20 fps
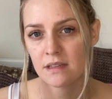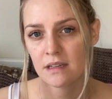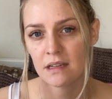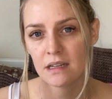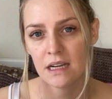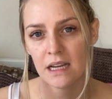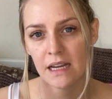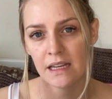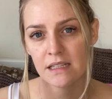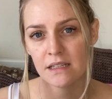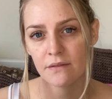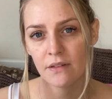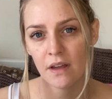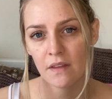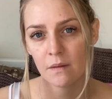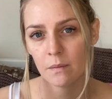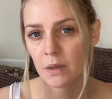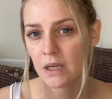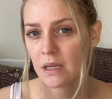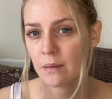and needs of
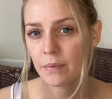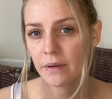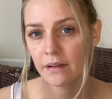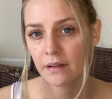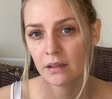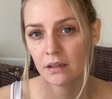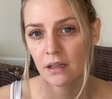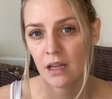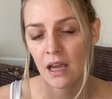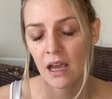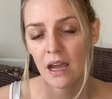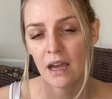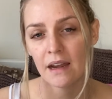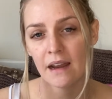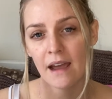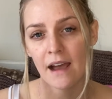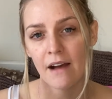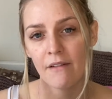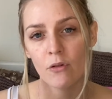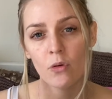other people and
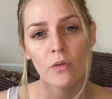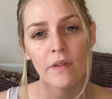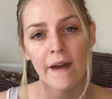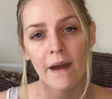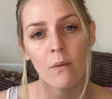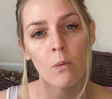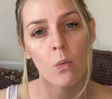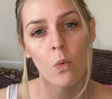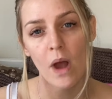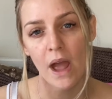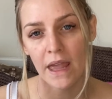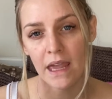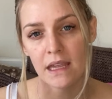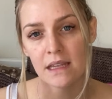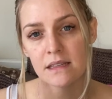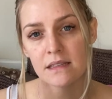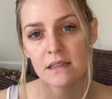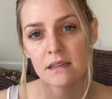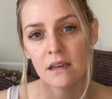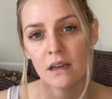have all that
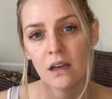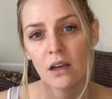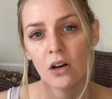weight